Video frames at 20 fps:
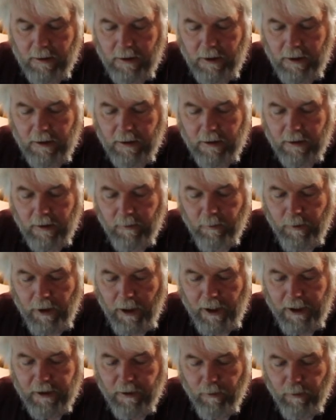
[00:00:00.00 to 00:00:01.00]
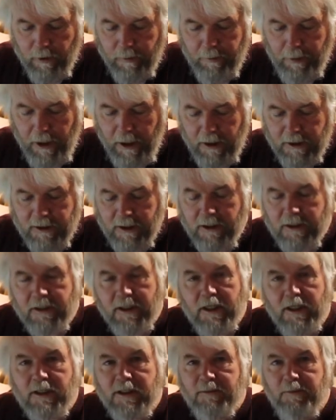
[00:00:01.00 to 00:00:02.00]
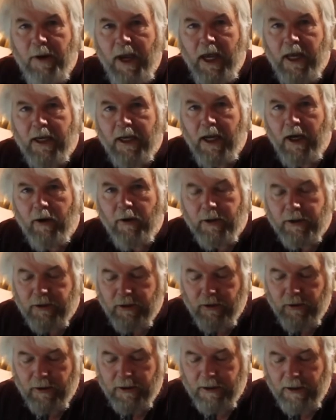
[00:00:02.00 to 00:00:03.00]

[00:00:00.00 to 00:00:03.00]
And we like the wood pellets because they expand out as soon